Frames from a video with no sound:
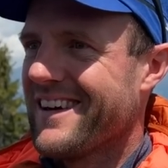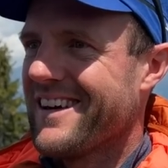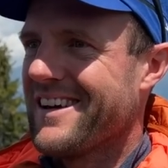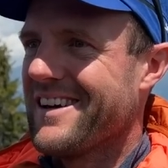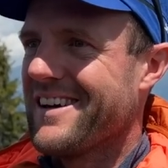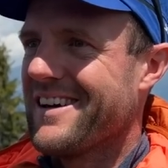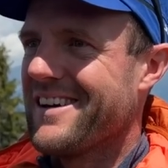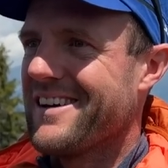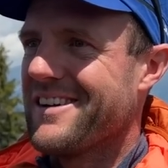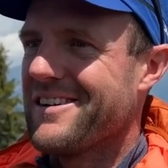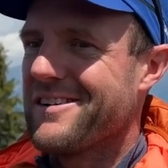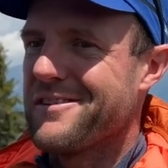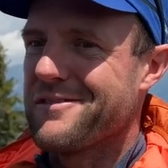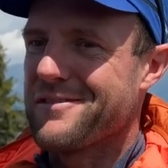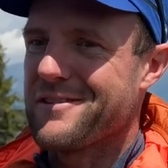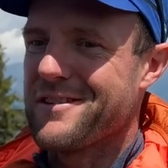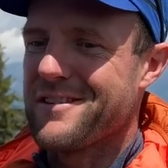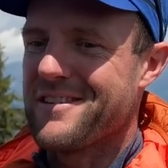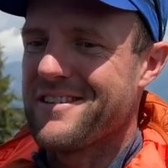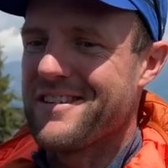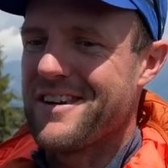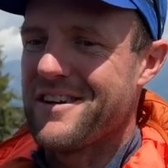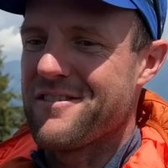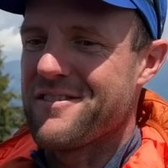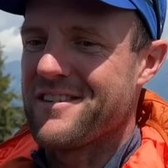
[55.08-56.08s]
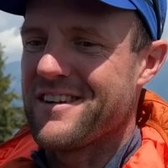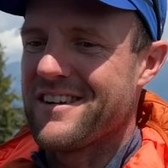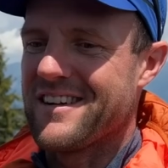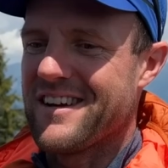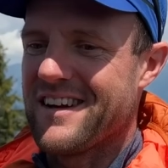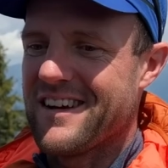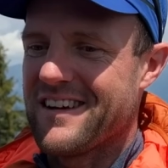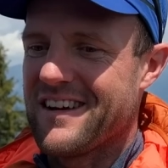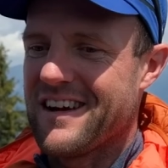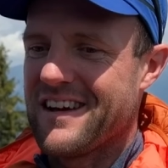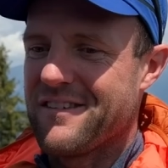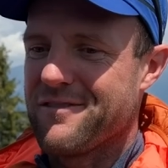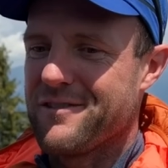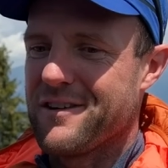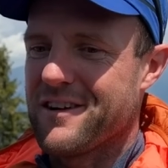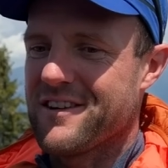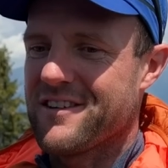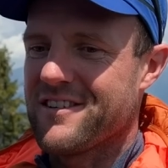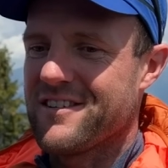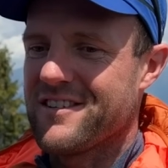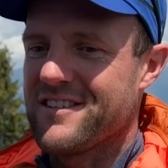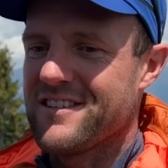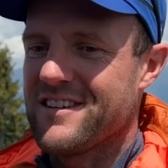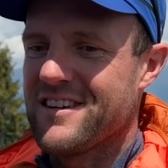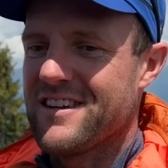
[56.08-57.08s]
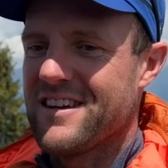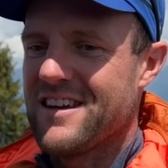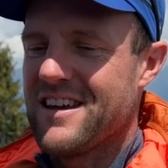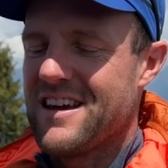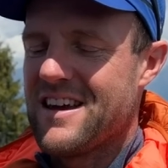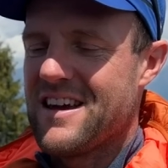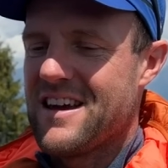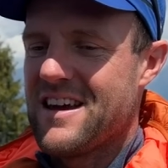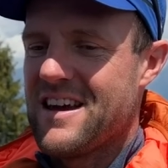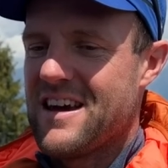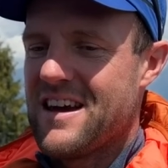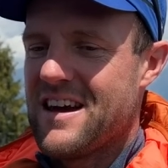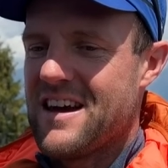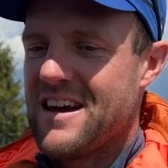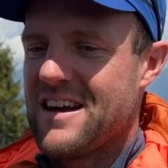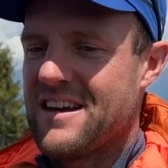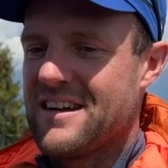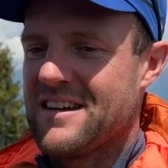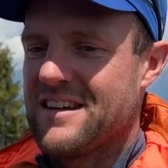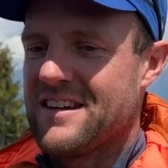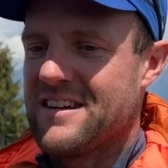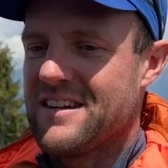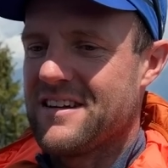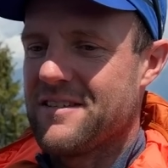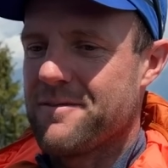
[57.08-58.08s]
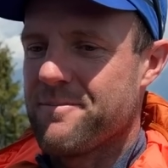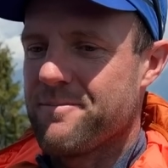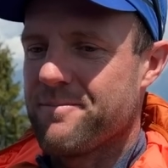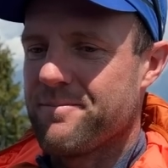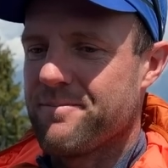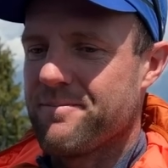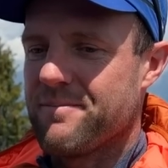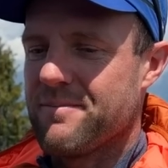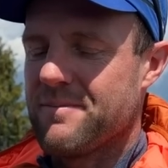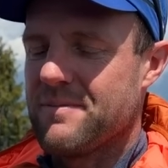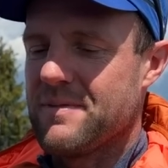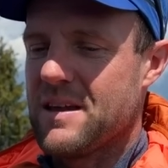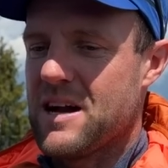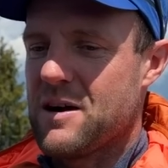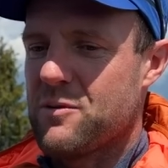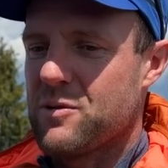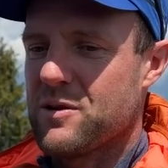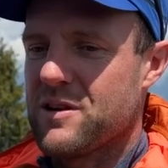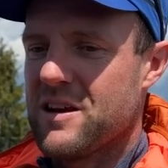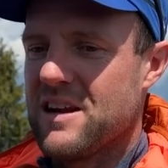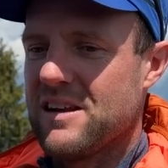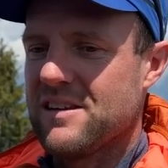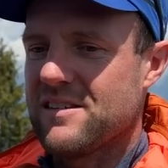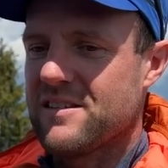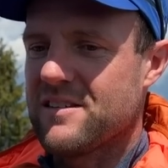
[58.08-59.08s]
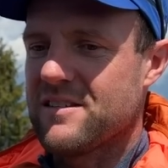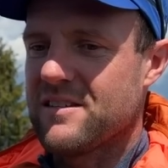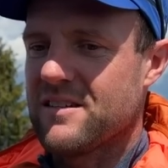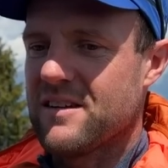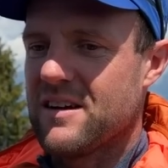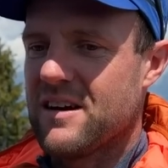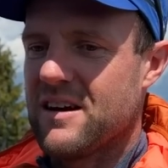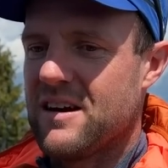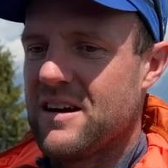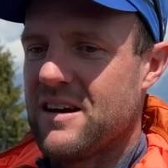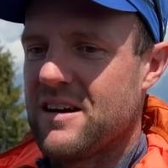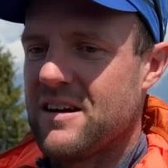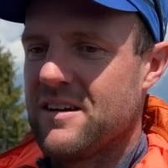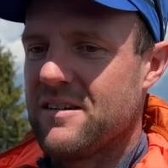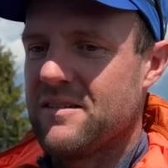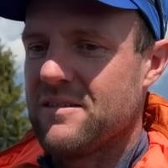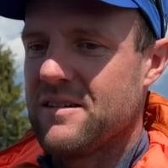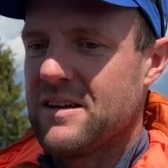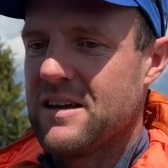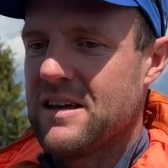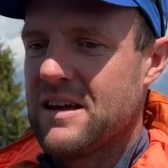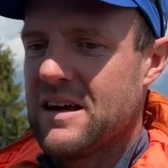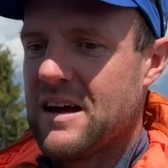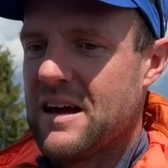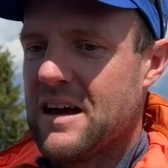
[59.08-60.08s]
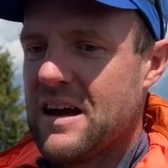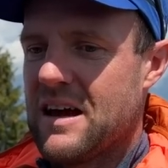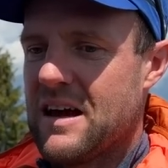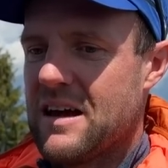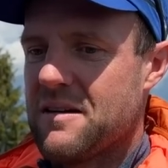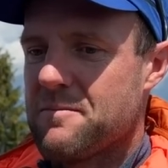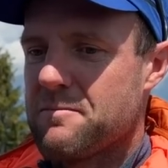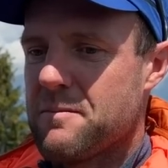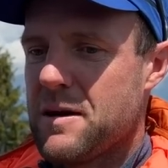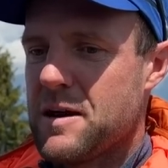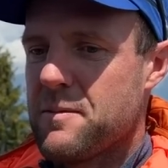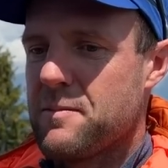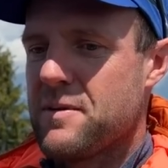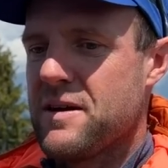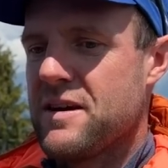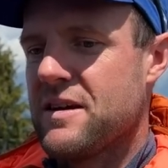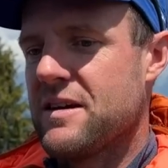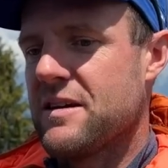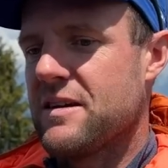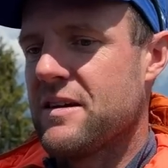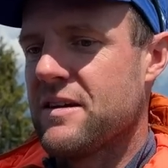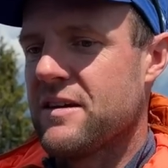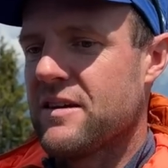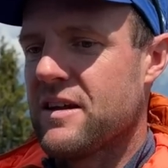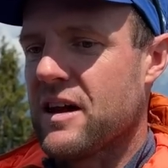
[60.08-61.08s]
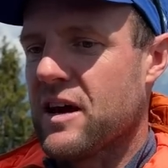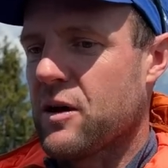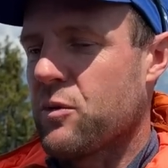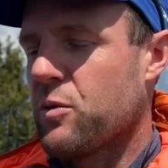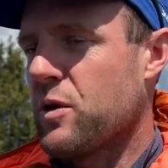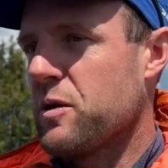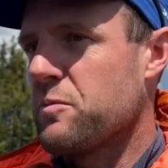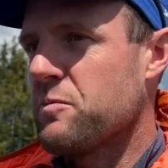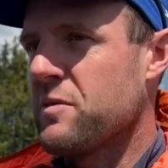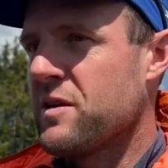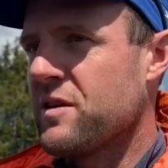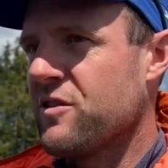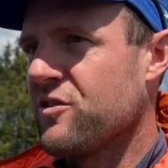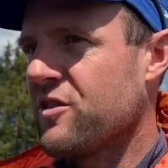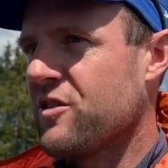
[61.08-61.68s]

of the seven victories. And yeah, what else? Maybe the equipment